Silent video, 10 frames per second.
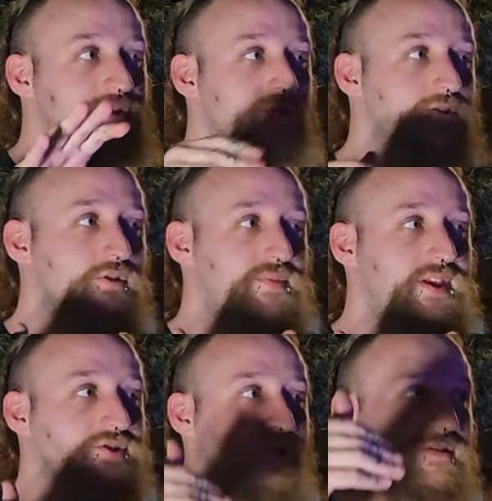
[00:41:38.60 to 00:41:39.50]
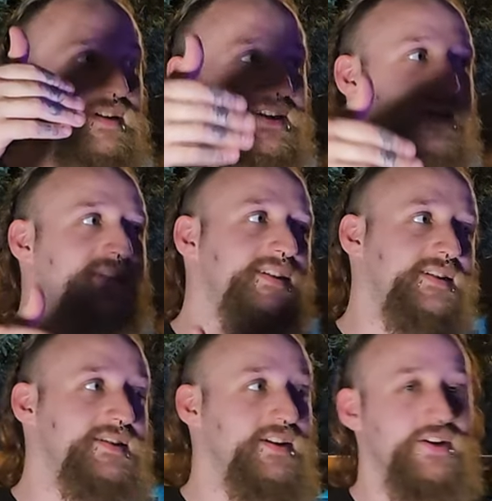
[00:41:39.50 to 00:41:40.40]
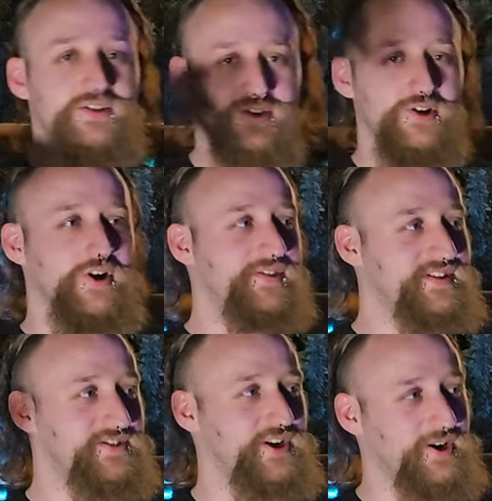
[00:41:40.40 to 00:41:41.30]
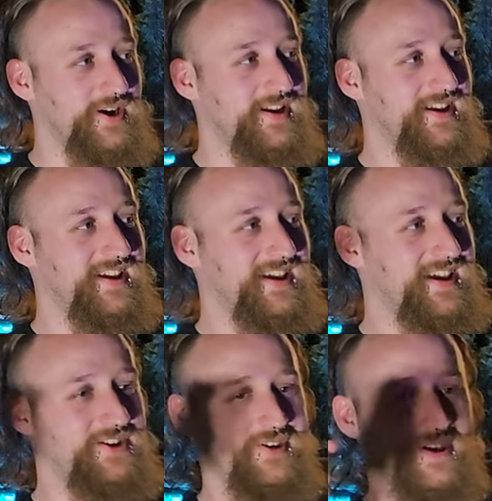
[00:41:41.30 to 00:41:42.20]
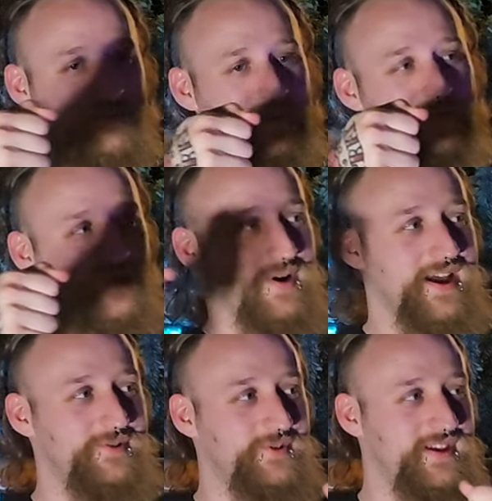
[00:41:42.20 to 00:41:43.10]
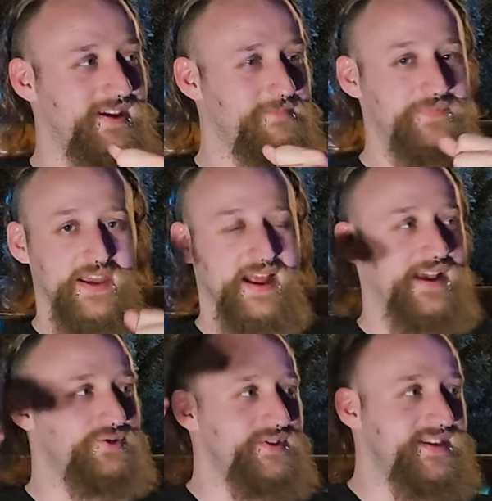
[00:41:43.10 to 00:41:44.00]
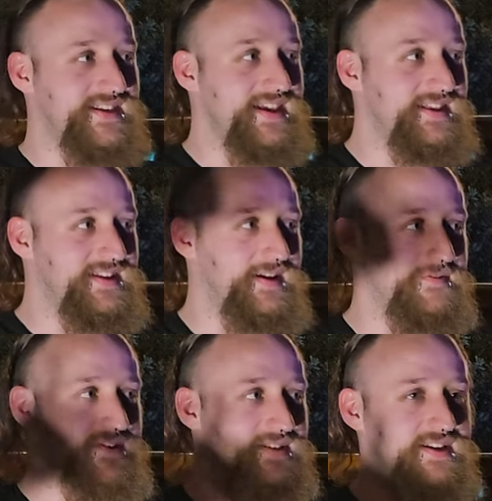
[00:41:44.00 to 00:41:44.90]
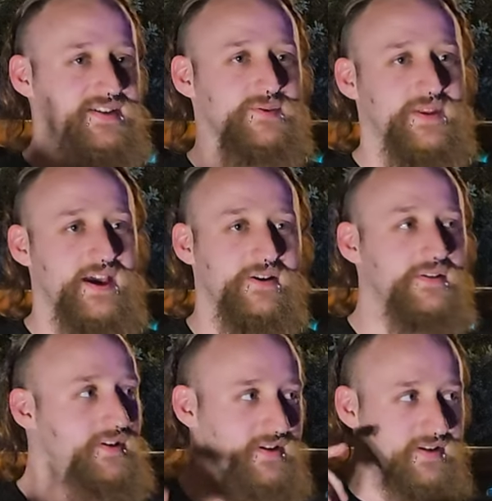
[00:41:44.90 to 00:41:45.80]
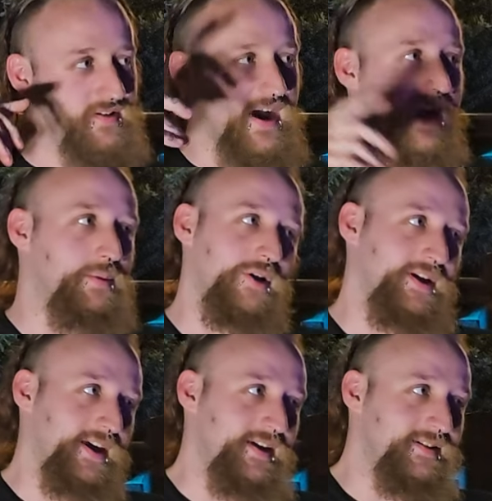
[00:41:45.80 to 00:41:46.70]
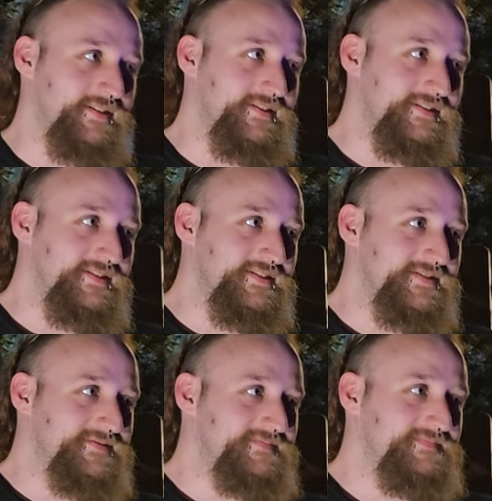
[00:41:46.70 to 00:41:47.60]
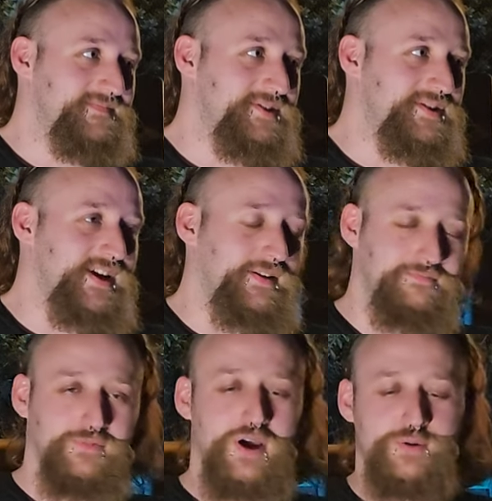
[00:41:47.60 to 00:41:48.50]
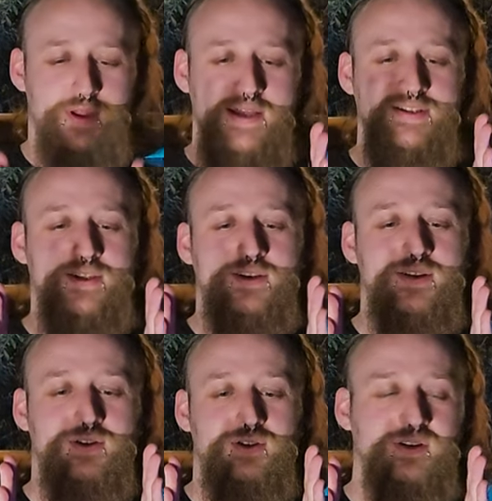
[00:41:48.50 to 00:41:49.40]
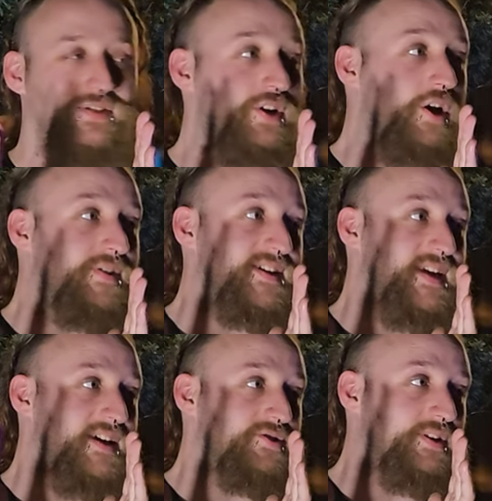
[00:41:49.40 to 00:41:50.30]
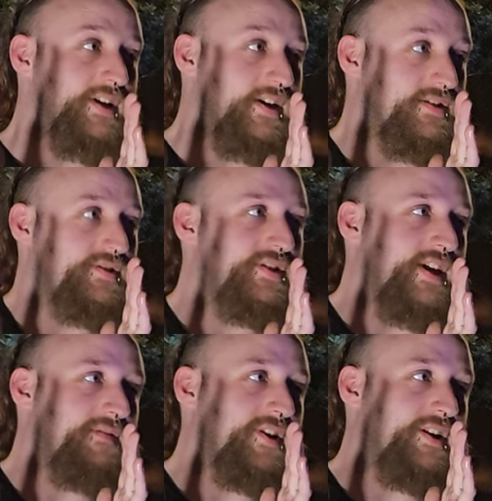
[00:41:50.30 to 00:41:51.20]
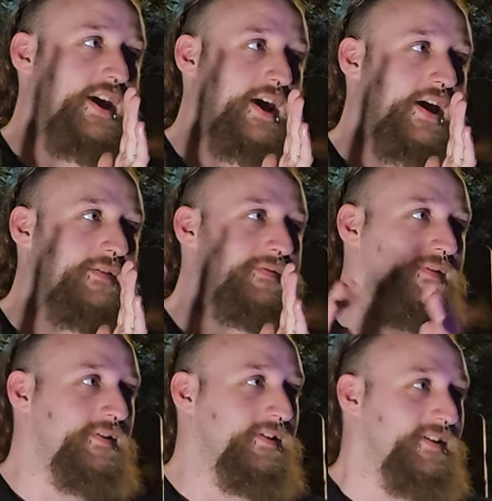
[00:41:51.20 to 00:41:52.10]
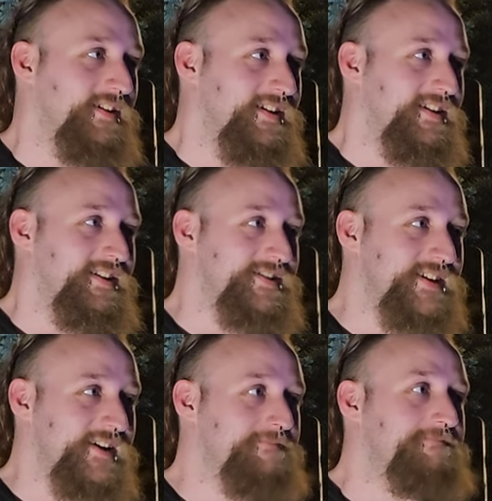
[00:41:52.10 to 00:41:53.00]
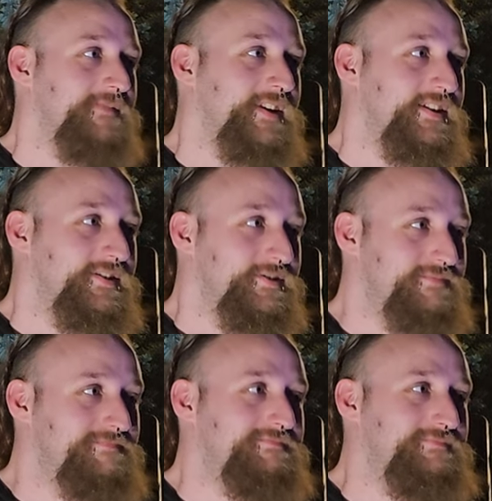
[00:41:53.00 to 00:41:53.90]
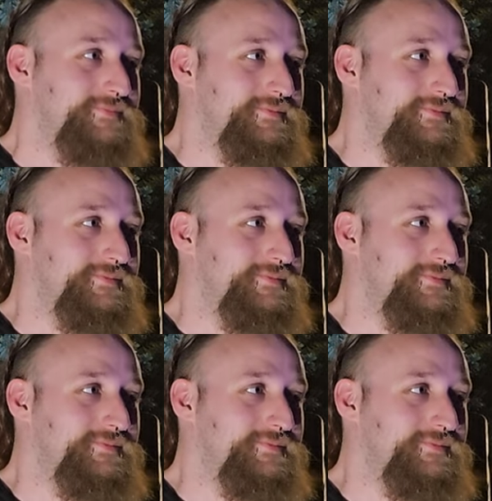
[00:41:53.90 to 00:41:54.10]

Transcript: show you, but then show you the distance. So you're on this turret and you can move around with it and actually see the distance without eyeballing it. And he's like, oh, well, that's six inches. No, that's actually like seven and a half. And it's like, O-